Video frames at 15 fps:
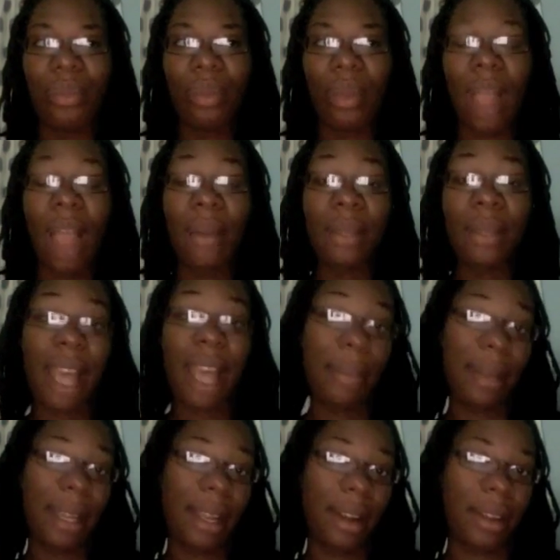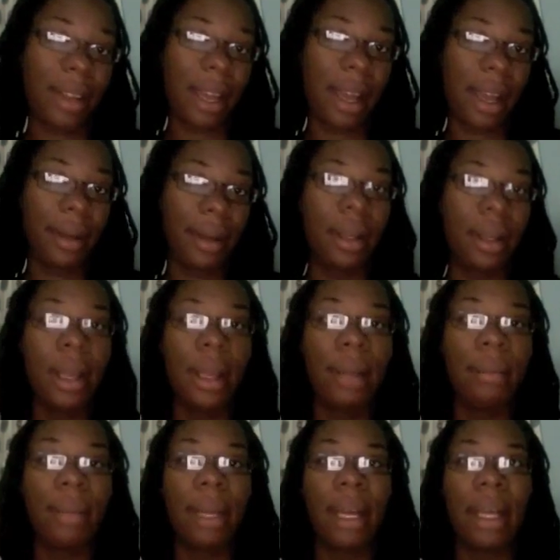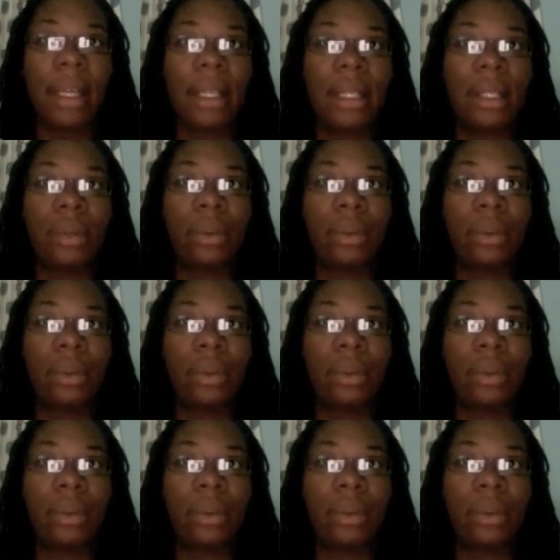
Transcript: I was happy to hear that because,